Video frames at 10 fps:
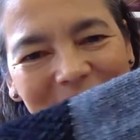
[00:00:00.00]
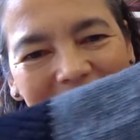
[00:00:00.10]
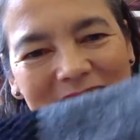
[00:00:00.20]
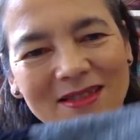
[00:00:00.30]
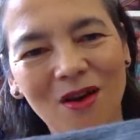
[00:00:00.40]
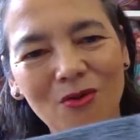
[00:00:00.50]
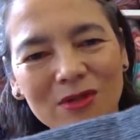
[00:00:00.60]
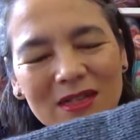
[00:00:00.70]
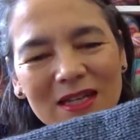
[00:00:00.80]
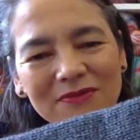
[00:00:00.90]
that's the whole
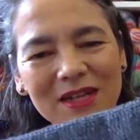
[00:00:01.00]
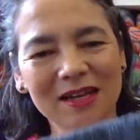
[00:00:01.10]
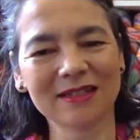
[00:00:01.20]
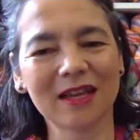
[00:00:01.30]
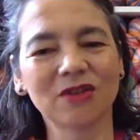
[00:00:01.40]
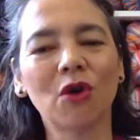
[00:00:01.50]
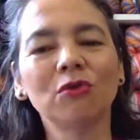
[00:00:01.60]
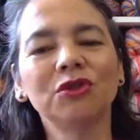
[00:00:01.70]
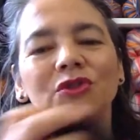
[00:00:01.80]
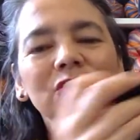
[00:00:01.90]
sleeve done. As I
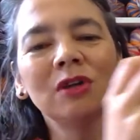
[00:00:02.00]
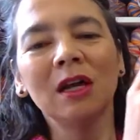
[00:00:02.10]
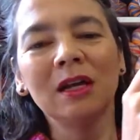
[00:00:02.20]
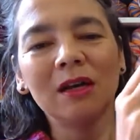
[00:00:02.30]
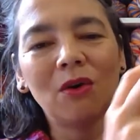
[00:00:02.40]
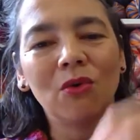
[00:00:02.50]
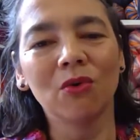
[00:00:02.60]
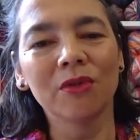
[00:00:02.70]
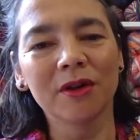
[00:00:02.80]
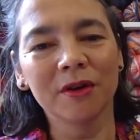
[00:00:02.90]
told you,
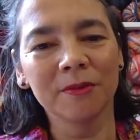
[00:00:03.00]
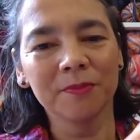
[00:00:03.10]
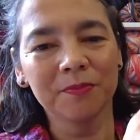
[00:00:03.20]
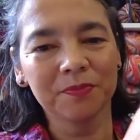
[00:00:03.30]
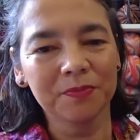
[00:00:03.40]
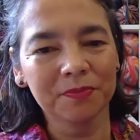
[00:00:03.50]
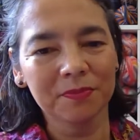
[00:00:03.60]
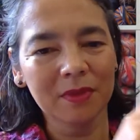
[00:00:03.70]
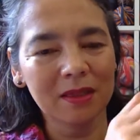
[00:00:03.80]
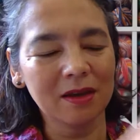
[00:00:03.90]
all the
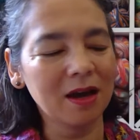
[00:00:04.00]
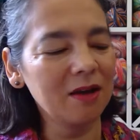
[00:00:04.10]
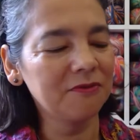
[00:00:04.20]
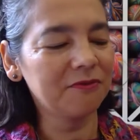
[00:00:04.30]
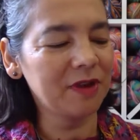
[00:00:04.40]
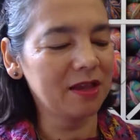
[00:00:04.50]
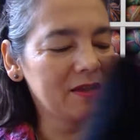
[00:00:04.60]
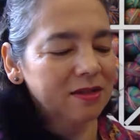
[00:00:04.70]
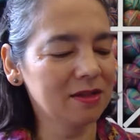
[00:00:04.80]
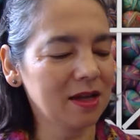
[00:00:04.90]
cuff
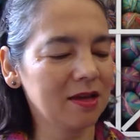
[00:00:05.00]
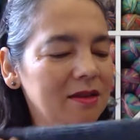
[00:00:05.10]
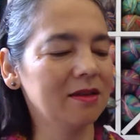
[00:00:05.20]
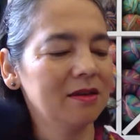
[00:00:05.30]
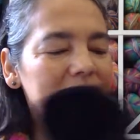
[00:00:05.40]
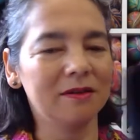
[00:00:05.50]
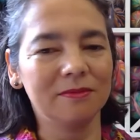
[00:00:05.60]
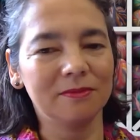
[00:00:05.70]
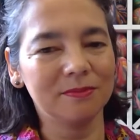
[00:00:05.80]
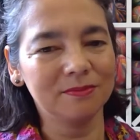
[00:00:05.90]
and the
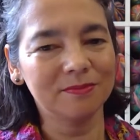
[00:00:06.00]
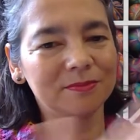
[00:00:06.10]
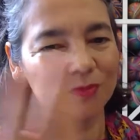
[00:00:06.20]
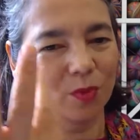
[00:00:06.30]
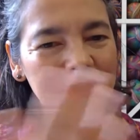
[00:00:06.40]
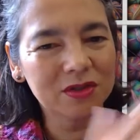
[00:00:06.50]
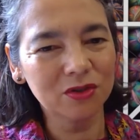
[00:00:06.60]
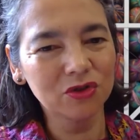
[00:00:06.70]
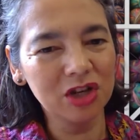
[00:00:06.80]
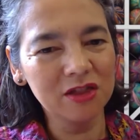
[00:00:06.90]
what's
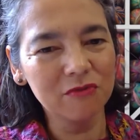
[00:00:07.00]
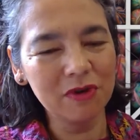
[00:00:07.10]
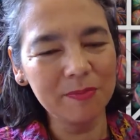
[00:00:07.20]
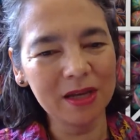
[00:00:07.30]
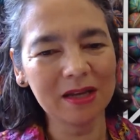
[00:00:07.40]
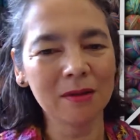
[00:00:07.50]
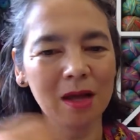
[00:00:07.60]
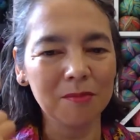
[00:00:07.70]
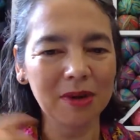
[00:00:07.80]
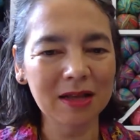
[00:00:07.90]
usually the ribbing
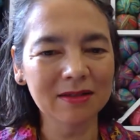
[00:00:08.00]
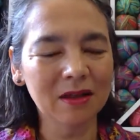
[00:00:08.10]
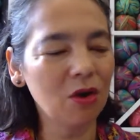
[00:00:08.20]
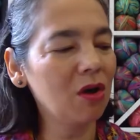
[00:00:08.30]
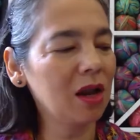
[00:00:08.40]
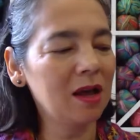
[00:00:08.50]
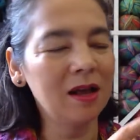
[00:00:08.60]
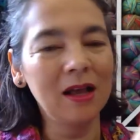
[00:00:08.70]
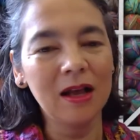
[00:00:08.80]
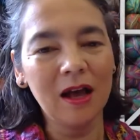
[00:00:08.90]
plus the collar
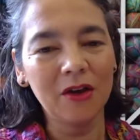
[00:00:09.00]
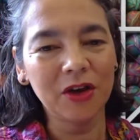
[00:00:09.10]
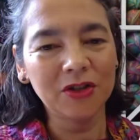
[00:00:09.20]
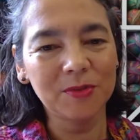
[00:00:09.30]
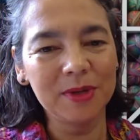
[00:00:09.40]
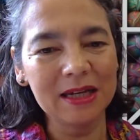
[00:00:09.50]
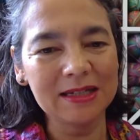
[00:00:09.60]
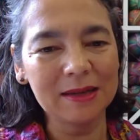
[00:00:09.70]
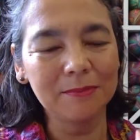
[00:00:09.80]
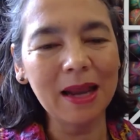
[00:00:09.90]
are going to be
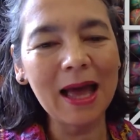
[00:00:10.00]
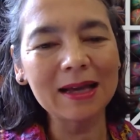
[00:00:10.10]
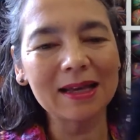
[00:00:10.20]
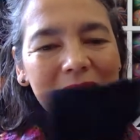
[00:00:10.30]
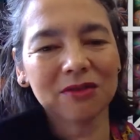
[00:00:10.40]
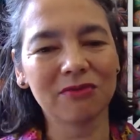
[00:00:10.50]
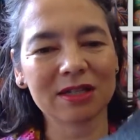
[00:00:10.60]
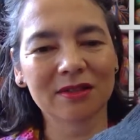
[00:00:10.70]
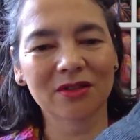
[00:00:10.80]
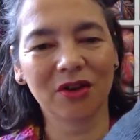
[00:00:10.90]
knit in black, and the
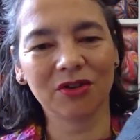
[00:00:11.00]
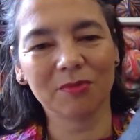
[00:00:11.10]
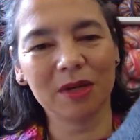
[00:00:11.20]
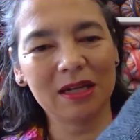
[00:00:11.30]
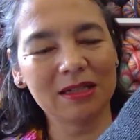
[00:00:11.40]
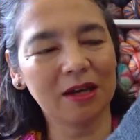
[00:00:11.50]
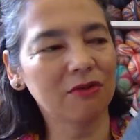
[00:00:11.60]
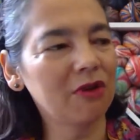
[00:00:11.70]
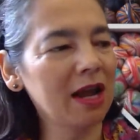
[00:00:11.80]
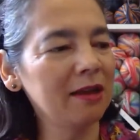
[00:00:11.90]
rest is going to be knit in
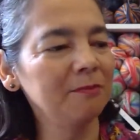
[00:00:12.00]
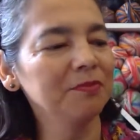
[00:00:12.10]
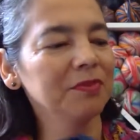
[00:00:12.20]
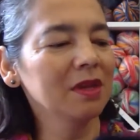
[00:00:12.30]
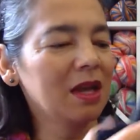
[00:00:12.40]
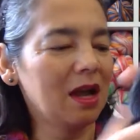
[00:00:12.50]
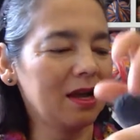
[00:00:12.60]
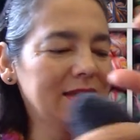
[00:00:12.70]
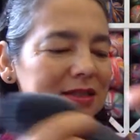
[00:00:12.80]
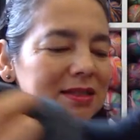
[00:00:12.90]
grey.
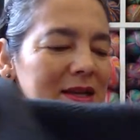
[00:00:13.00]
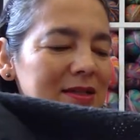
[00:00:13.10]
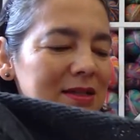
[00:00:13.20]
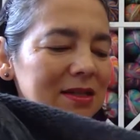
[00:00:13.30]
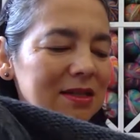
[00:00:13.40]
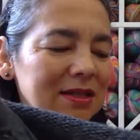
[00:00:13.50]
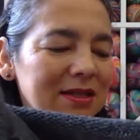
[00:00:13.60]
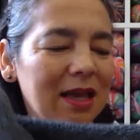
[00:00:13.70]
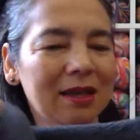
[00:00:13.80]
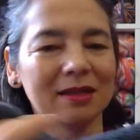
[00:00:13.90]
I started the
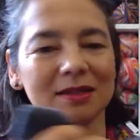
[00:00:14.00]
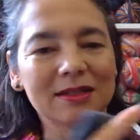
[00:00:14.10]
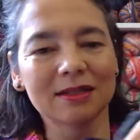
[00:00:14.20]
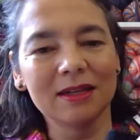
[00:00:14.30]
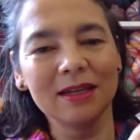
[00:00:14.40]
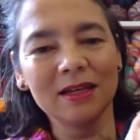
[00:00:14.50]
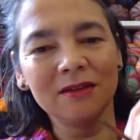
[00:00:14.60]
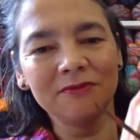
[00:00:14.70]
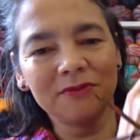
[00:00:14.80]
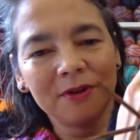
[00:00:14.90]
second
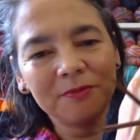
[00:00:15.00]
sleeve,